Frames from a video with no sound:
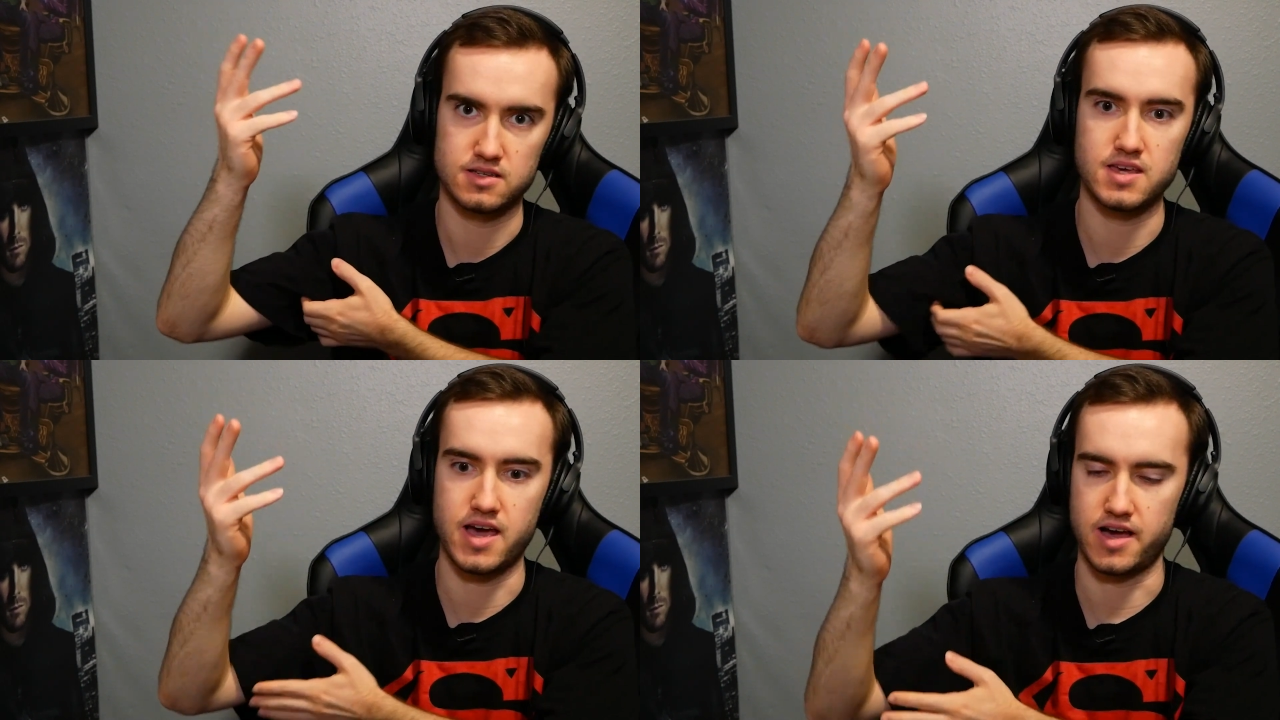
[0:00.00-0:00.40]

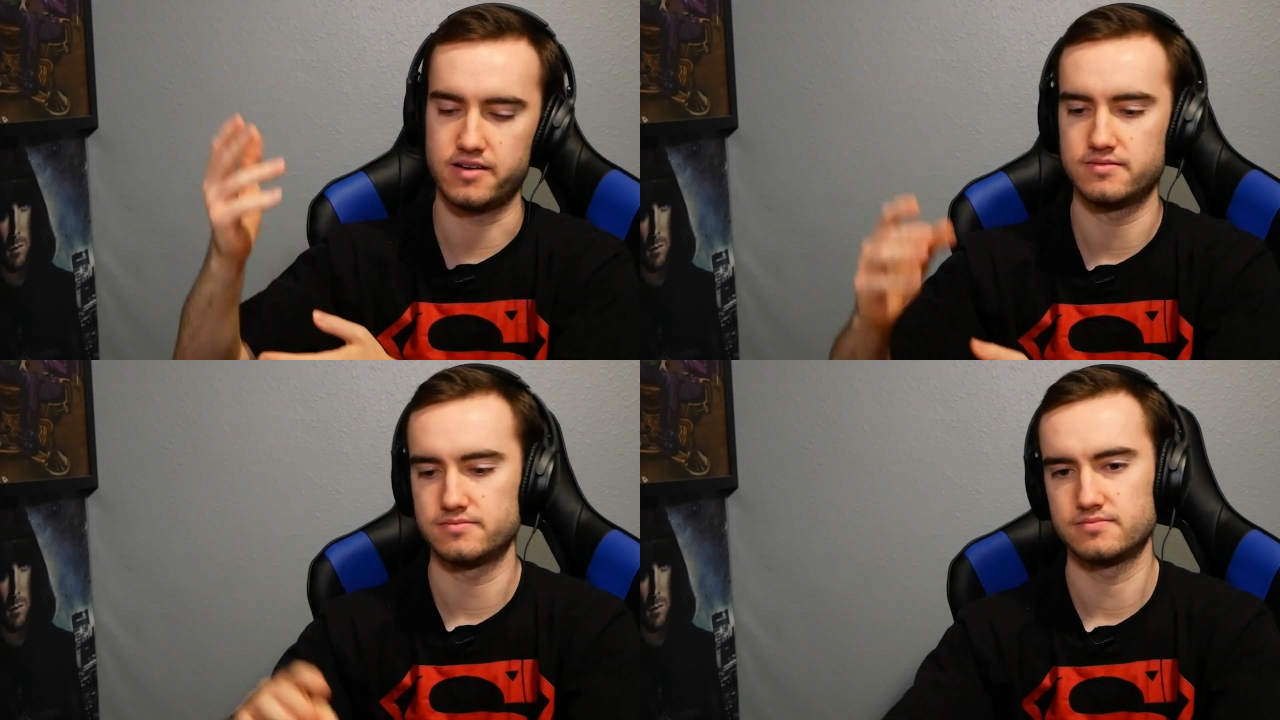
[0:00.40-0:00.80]
yeah.
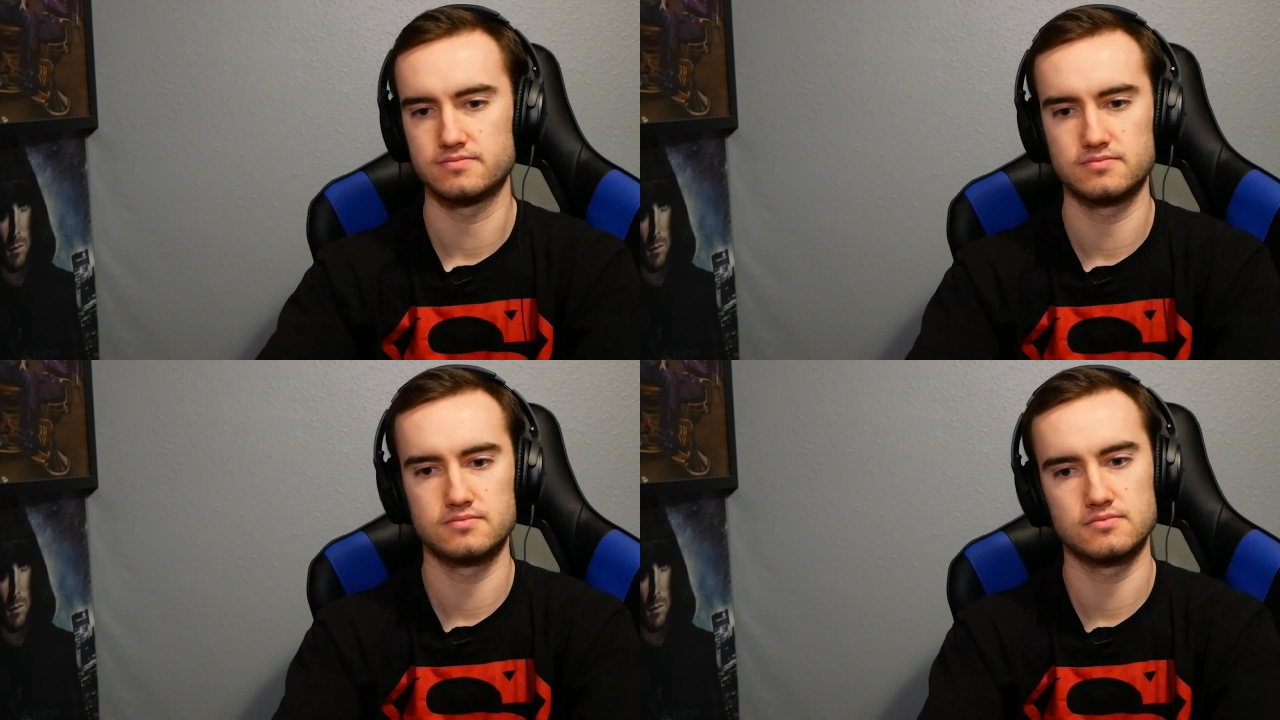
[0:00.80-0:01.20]

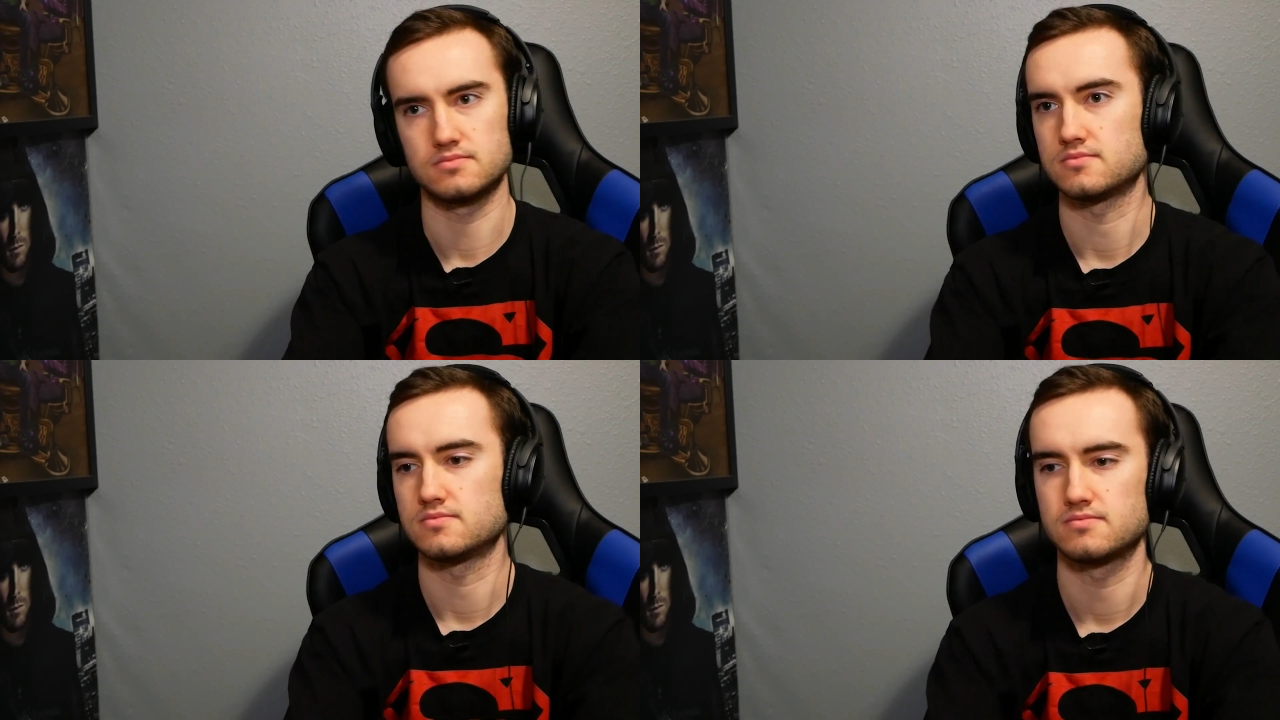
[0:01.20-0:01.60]

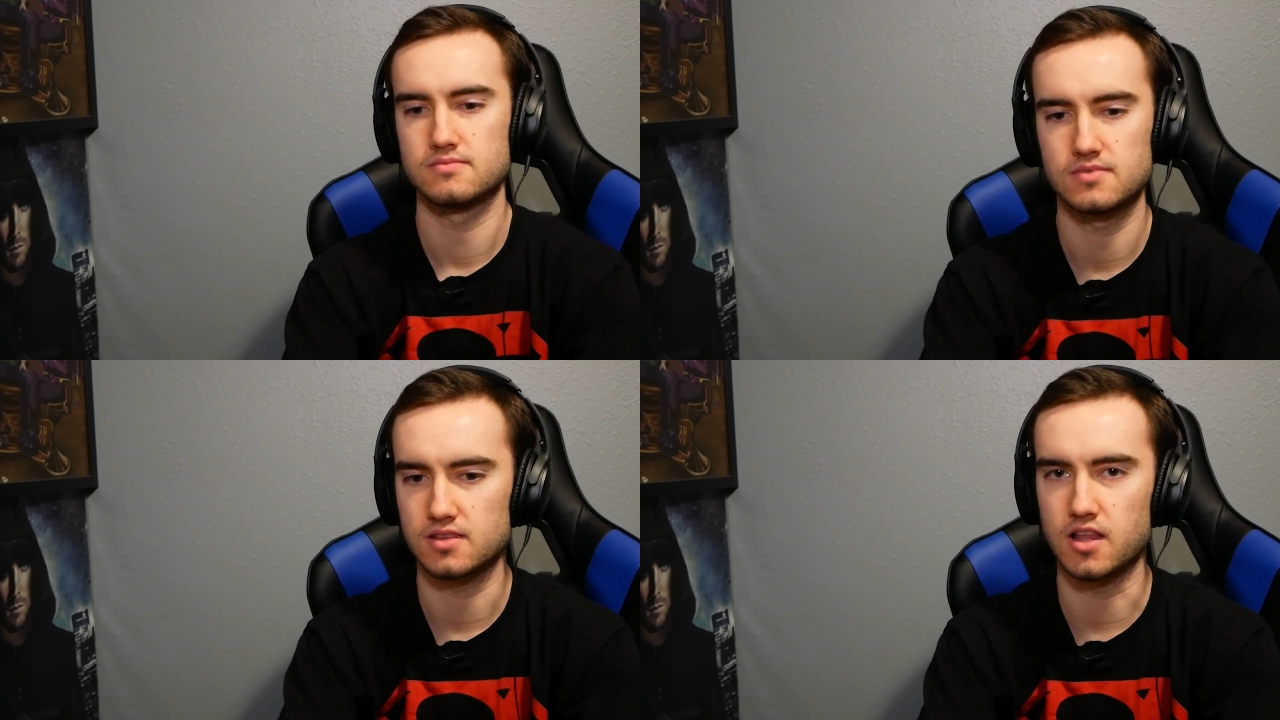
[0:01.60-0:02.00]

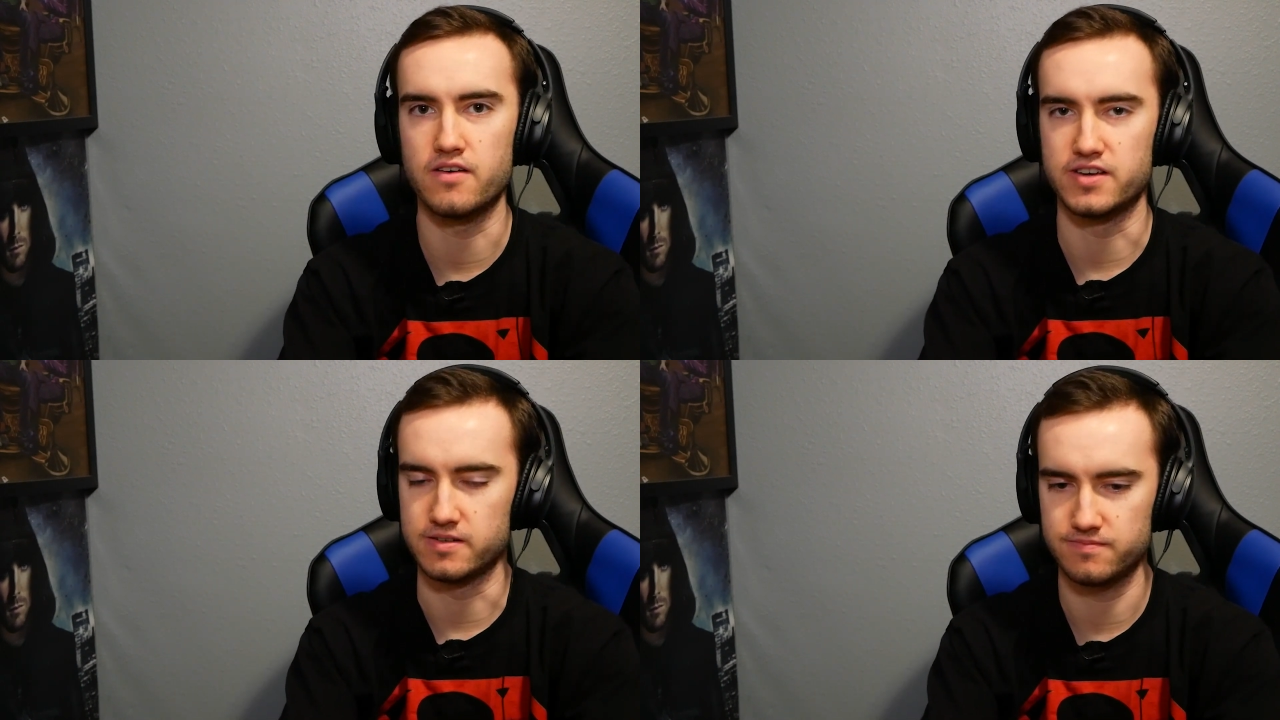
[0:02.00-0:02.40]

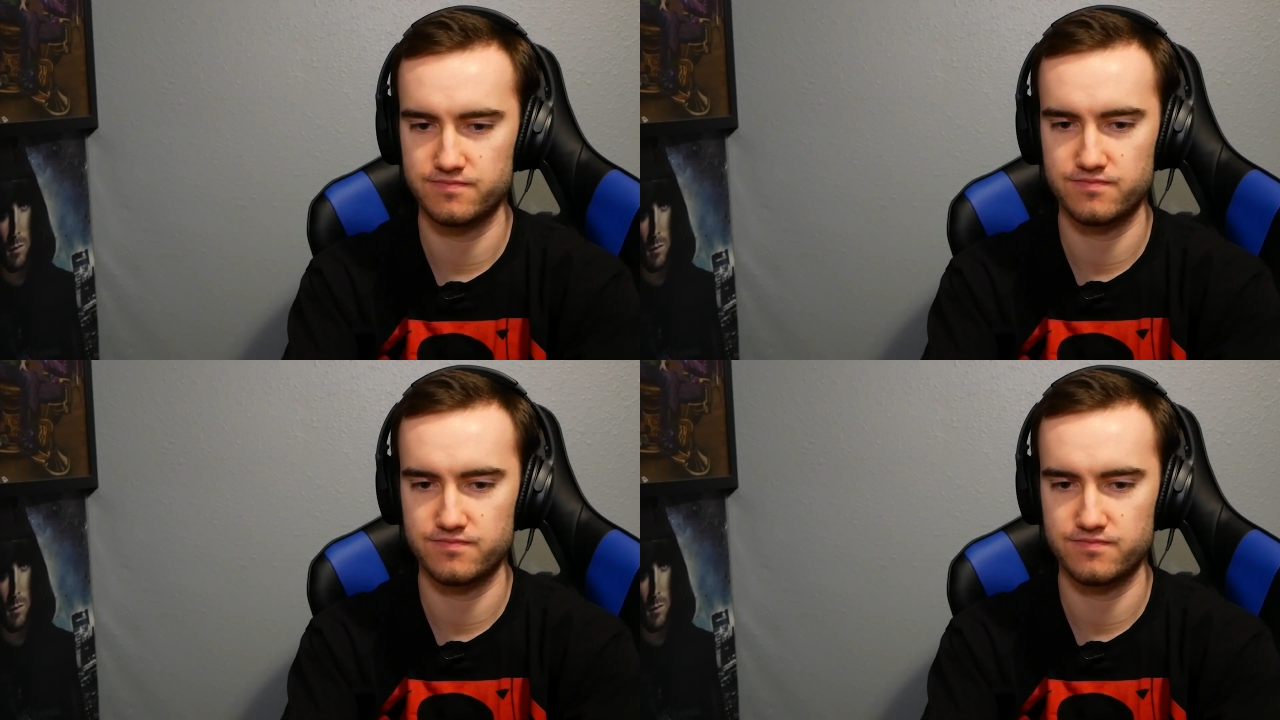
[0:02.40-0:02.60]
Love it.